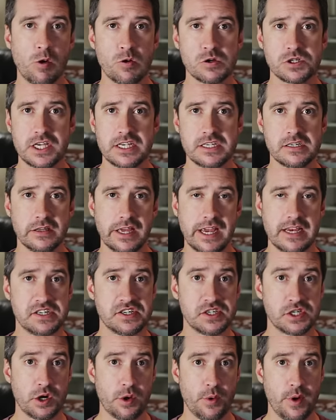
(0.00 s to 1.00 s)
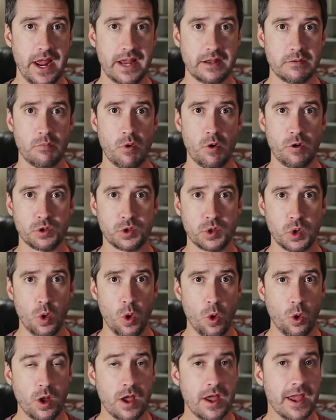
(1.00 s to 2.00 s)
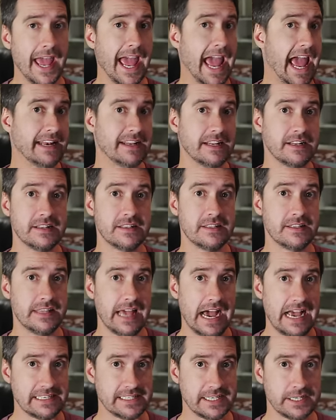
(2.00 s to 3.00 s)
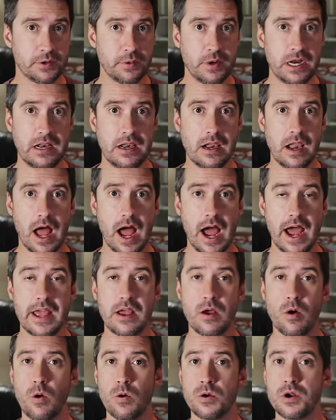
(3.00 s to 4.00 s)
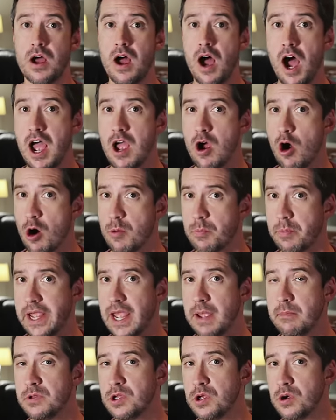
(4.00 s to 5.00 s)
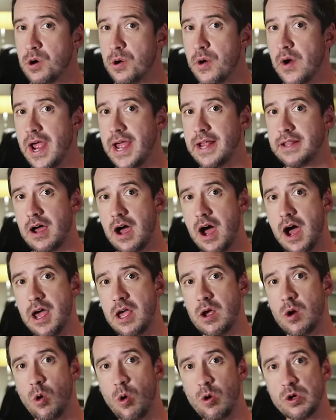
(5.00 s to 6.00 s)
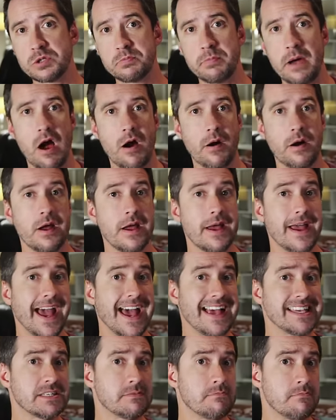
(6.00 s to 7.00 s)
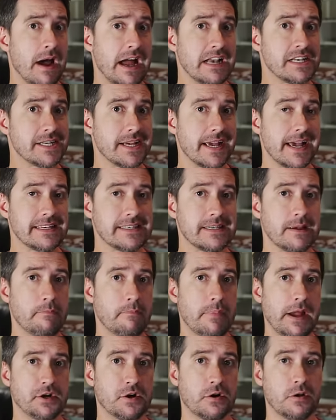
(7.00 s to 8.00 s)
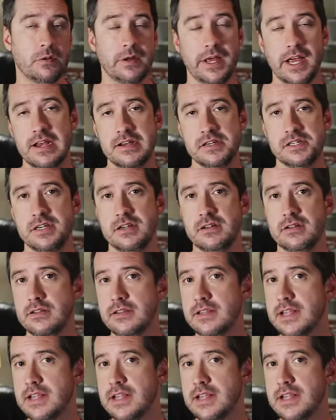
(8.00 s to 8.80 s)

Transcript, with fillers: because diesel engines create more torque and doesn't rely on high RPM to create high horsepower as much as a petrol engine